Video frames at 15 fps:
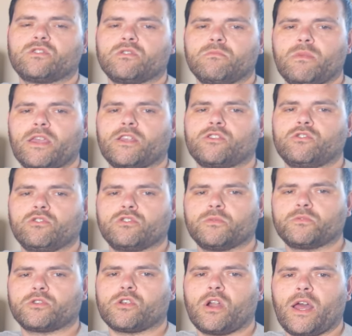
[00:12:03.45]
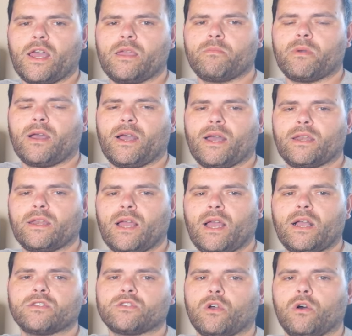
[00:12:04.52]
So make sure you subscribe. And
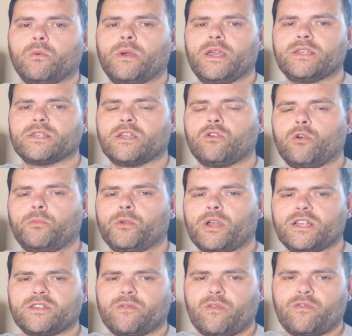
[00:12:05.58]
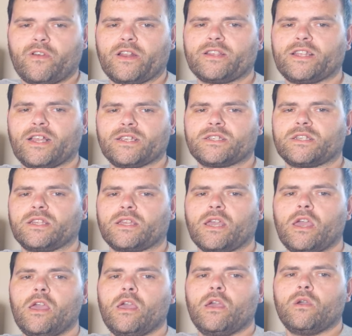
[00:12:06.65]
as always, I hope you guys have a fantastic
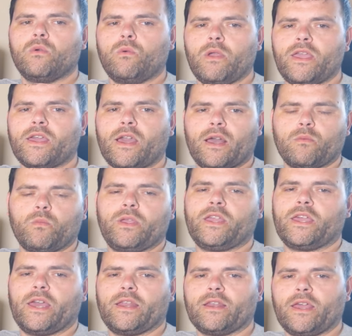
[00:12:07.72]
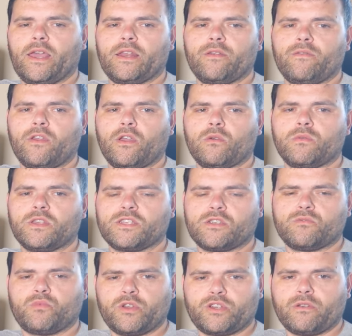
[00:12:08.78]
week and weekend ahead of you. This
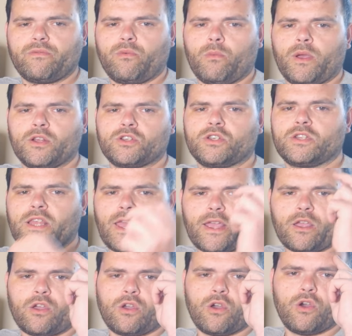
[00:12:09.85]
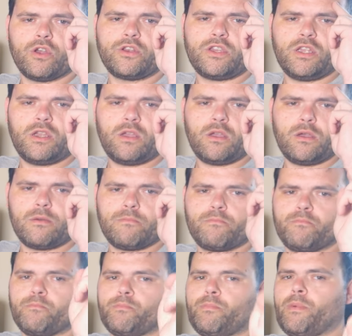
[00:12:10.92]
is Richard from Welshytech. Good.
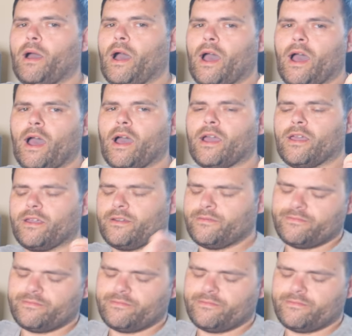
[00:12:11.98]
Bye.